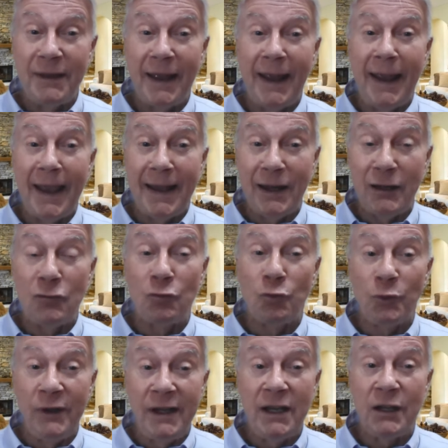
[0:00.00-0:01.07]
they added
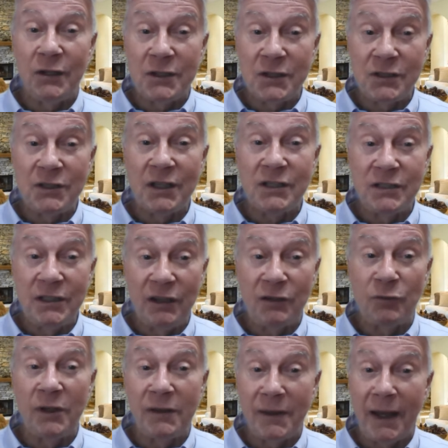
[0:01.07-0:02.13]
three hundred
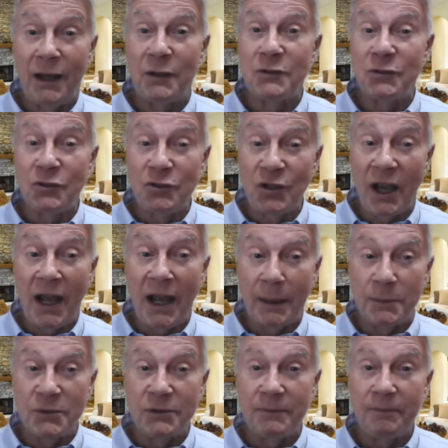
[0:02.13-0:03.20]
sixty-three thousand
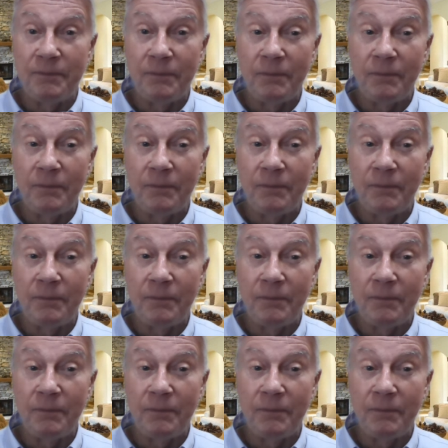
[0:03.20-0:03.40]
jobs,